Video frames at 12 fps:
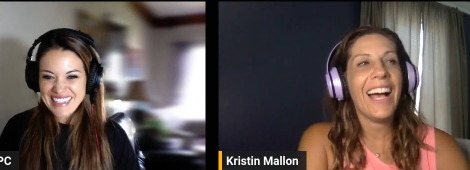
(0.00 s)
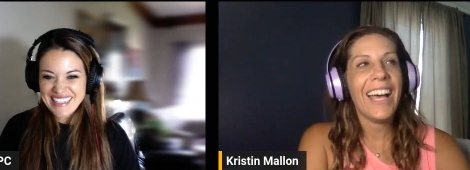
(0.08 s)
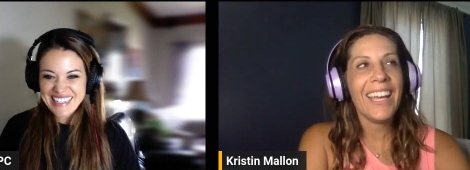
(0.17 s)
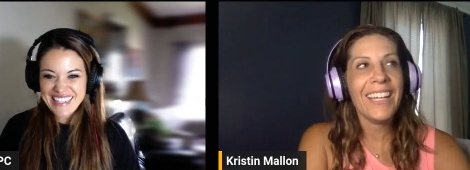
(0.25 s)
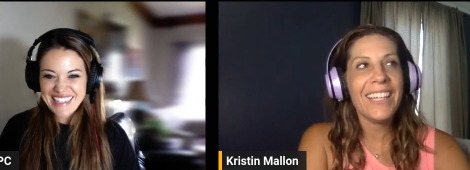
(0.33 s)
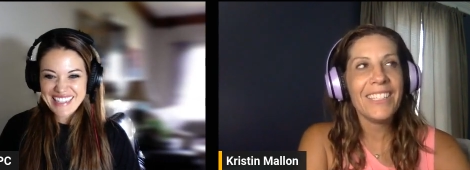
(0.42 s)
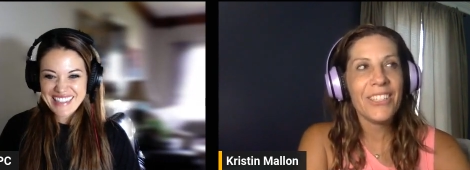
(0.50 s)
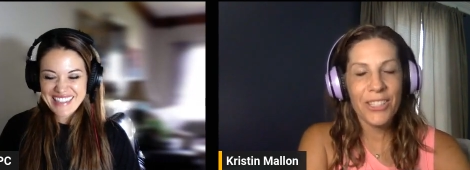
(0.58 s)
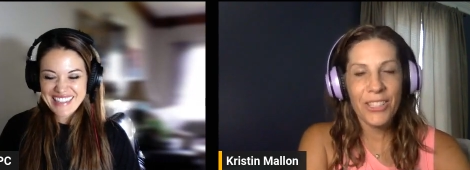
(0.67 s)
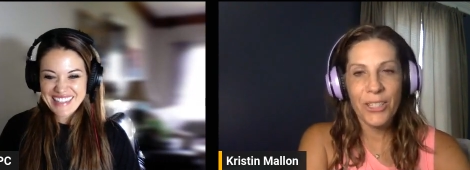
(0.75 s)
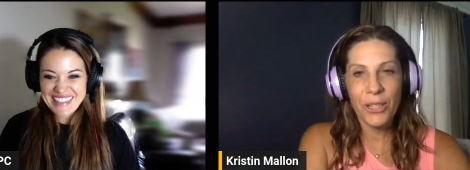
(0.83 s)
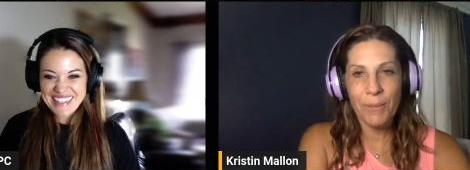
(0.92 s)
Speaker 1: I
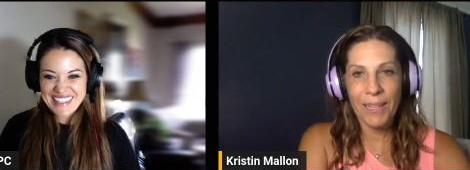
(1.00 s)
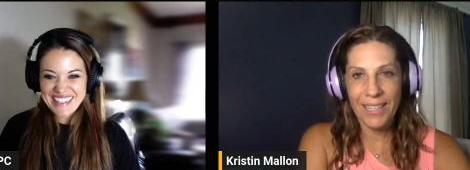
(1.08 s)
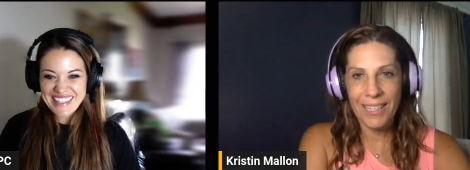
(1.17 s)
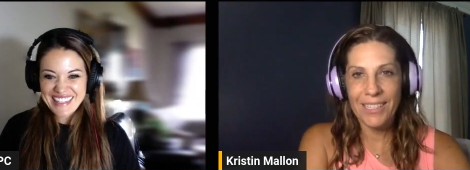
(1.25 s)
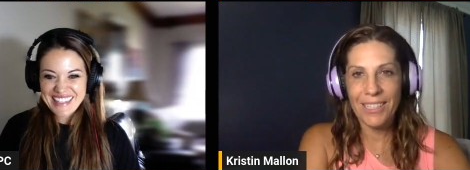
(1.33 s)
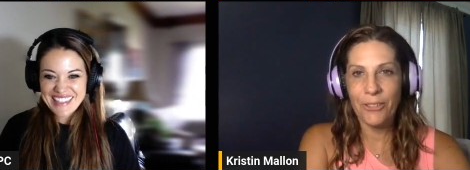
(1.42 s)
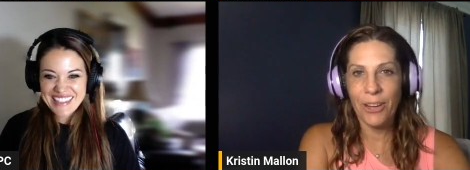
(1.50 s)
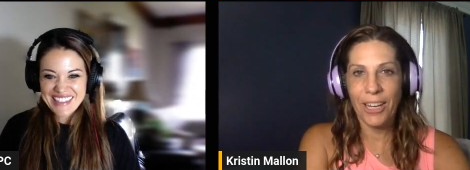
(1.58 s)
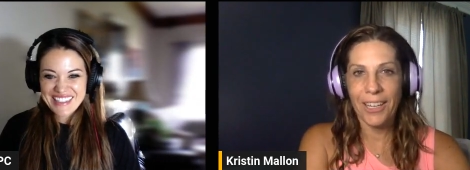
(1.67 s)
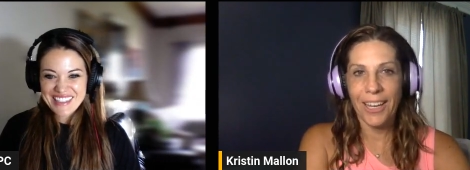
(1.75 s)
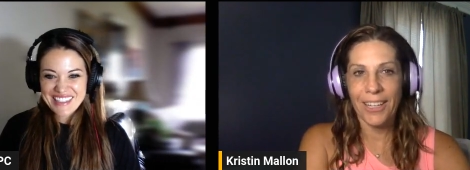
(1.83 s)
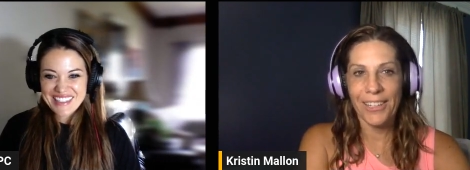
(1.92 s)
just took my kids to the
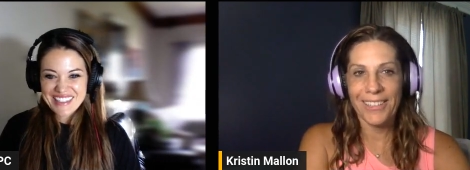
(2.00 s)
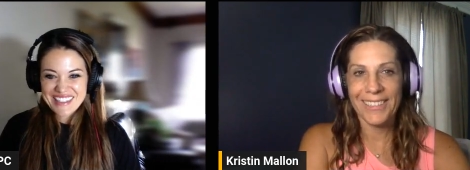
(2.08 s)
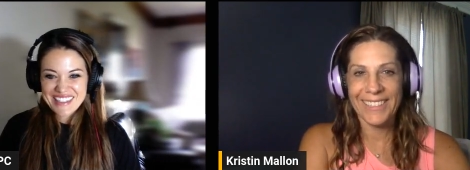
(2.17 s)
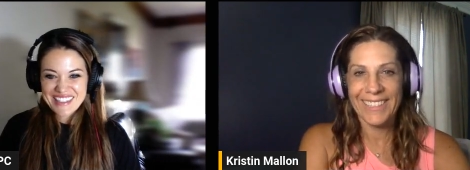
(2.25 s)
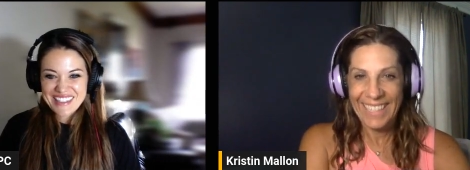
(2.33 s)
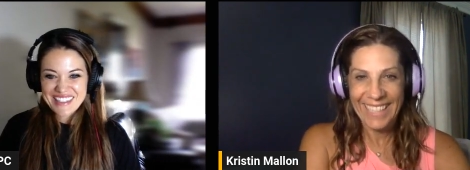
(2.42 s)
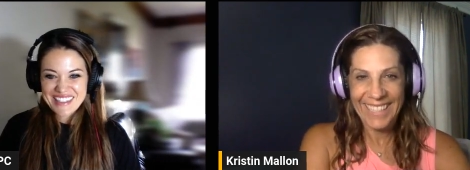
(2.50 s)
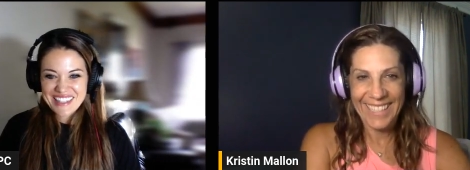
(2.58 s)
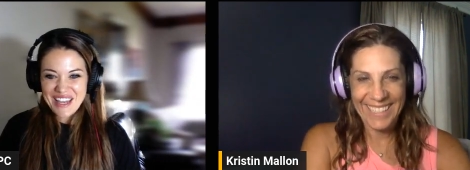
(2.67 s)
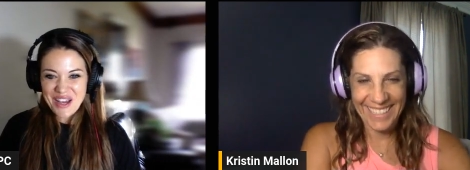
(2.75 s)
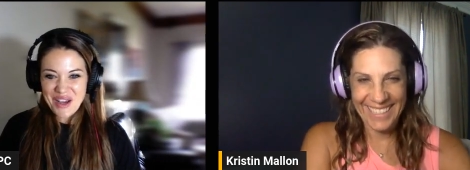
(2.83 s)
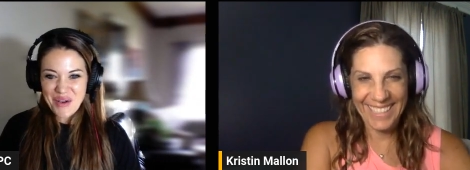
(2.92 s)
Grand Canyon.
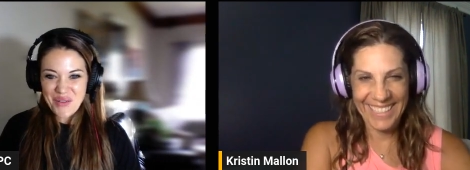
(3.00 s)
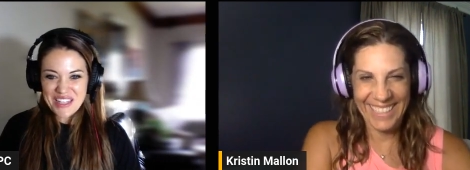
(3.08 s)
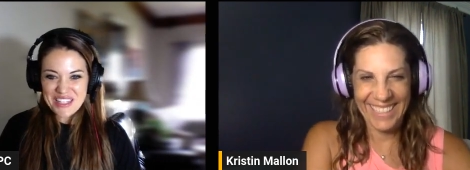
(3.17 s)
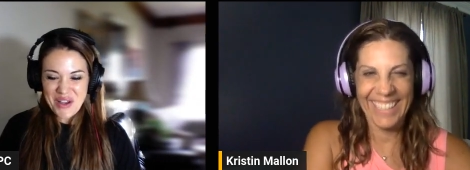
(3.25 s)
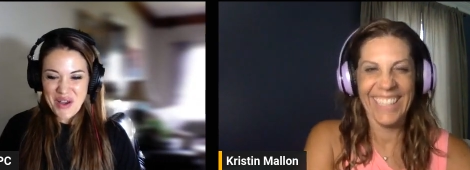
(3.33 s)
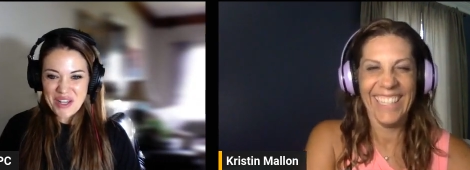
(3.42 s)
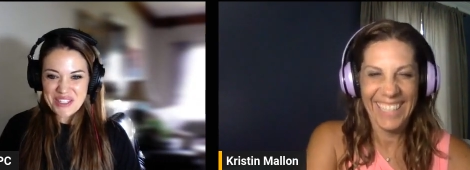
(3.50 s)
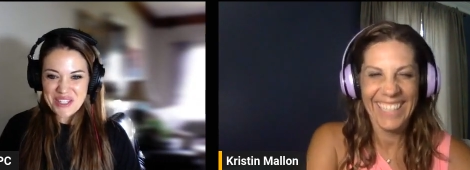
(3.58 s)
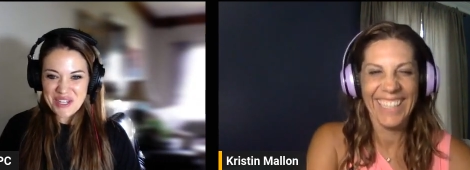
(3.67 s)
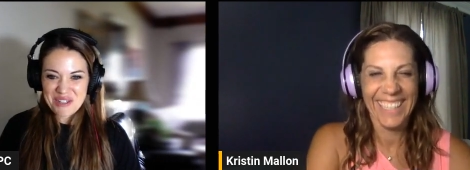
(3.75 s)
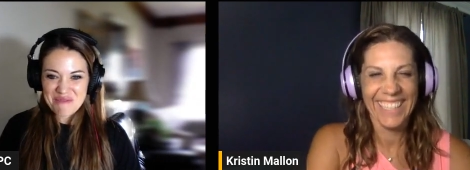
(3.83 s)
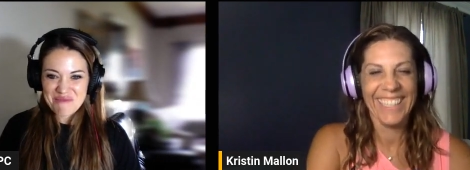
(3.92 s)
Oh, that's
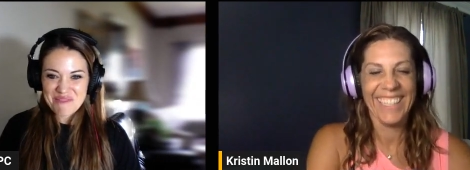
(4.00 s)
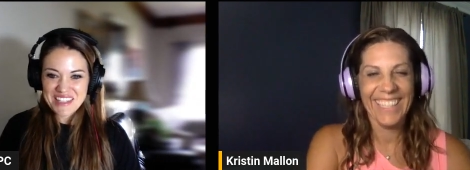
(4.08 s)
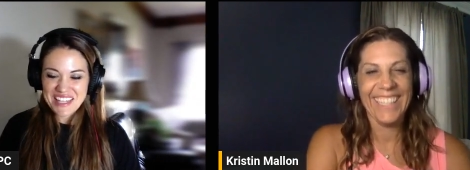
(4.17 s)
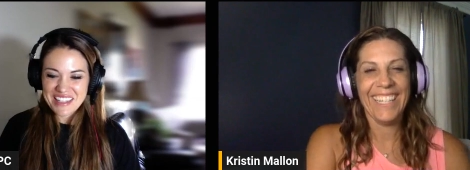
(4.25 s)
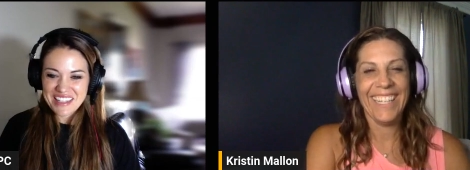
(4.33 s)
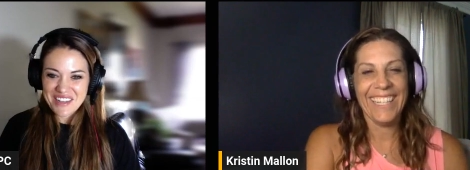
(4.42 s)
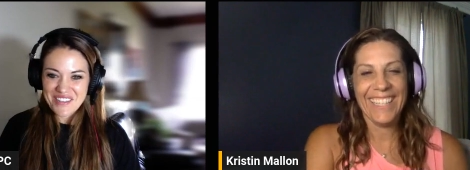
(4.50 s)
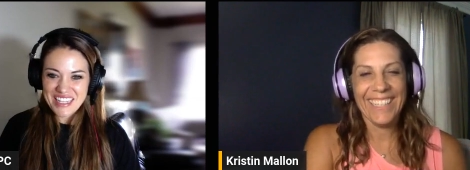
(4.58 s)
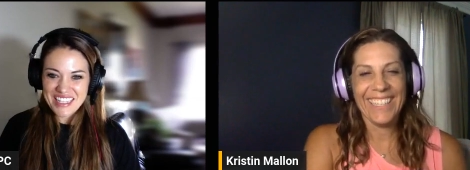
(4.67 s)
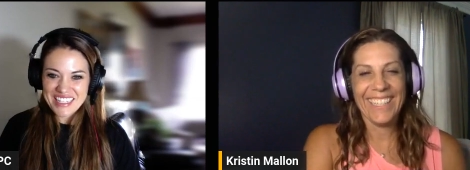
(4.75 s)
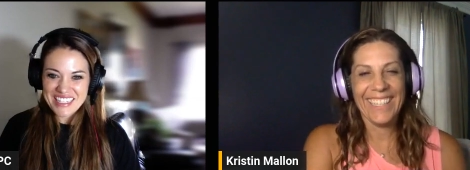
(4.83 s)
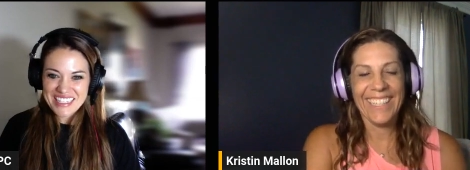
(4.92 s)
awesome. Did they love
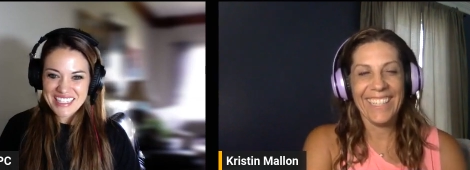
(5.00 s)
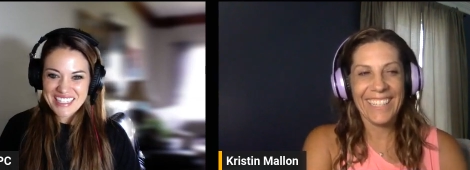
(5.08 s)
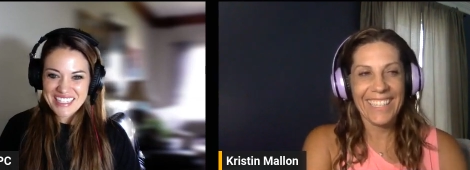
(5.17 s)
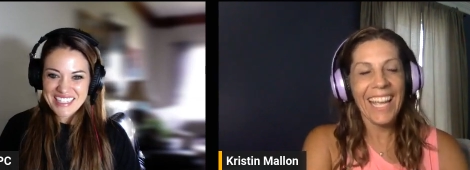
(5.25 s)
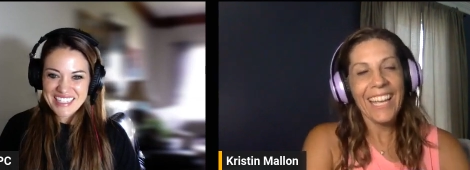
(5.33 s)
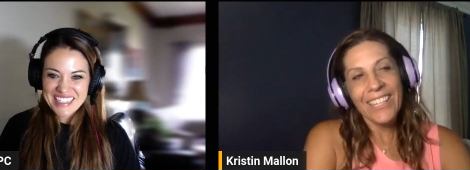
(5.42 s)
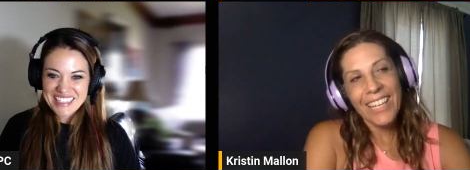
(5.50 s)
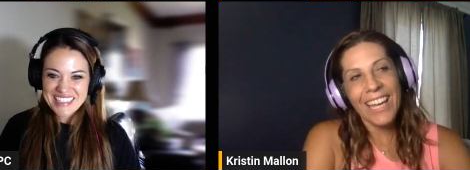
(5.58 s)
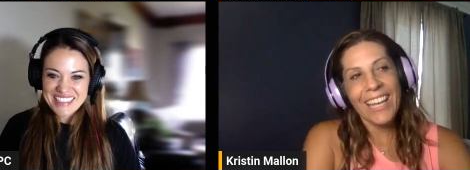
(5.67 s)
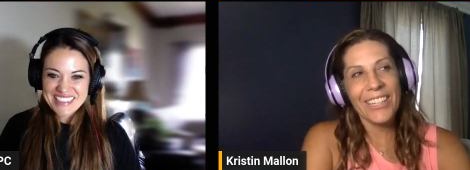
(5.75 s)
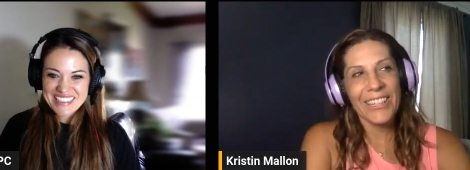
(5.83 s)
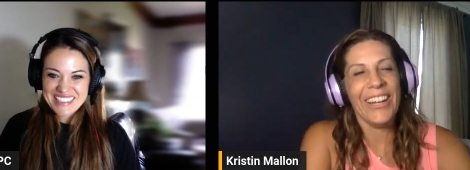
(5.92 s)
it? Uh,
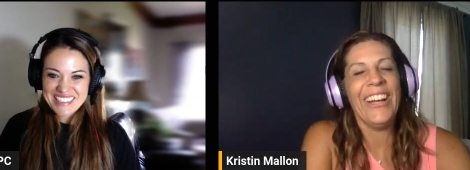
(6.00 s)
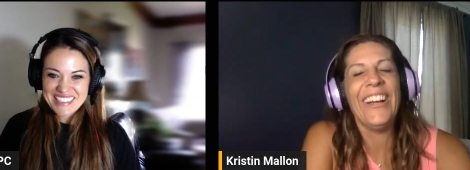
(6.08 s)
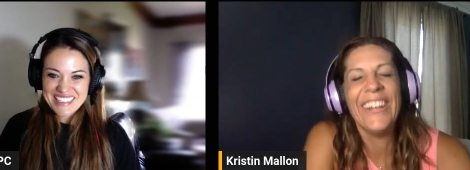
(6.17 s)
yeah, you know,